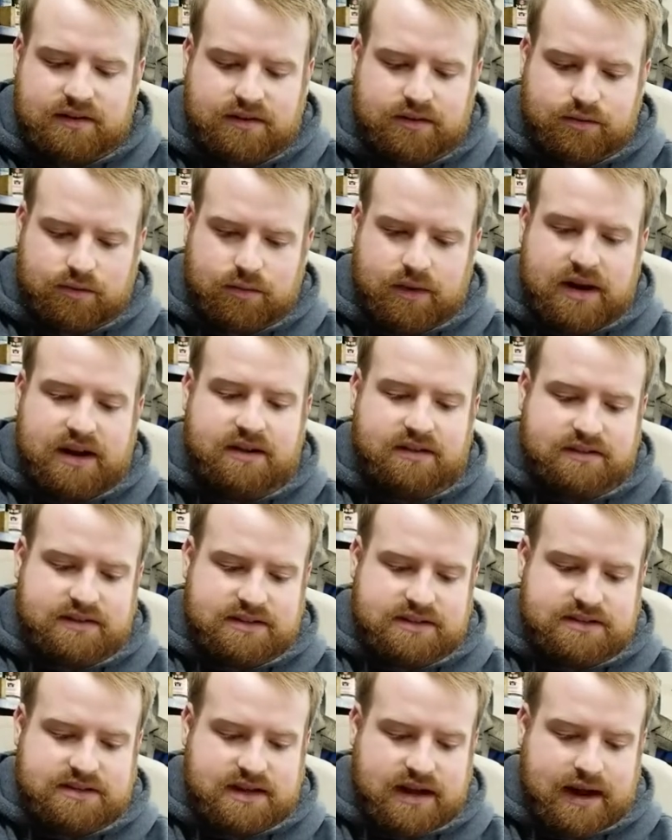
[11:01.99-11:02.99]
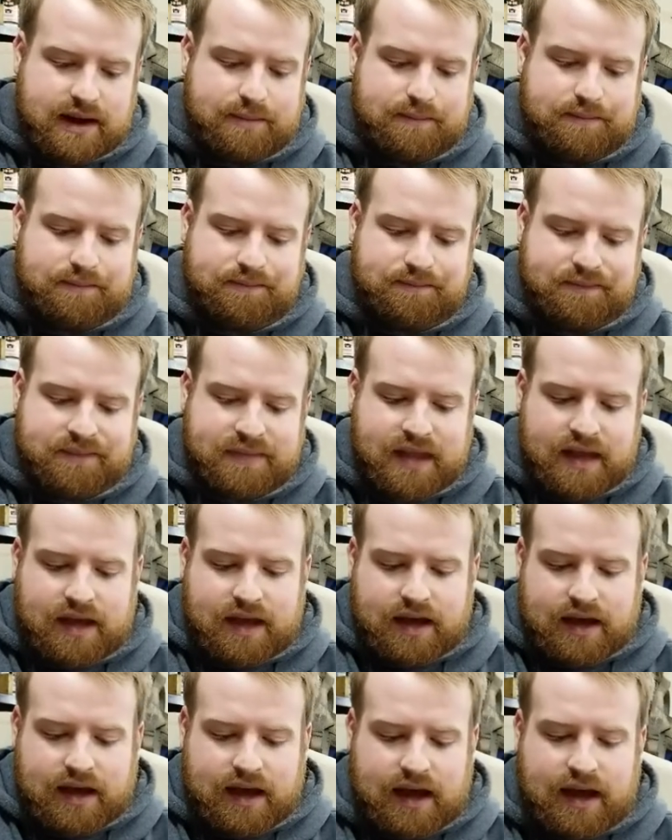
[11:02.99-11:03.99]
great at this time.
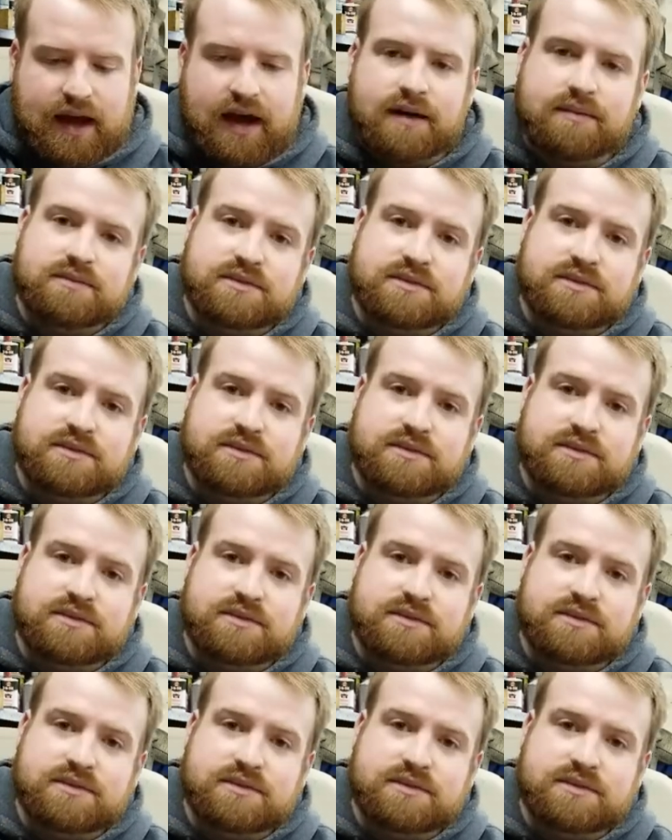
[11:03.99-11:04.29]
Um,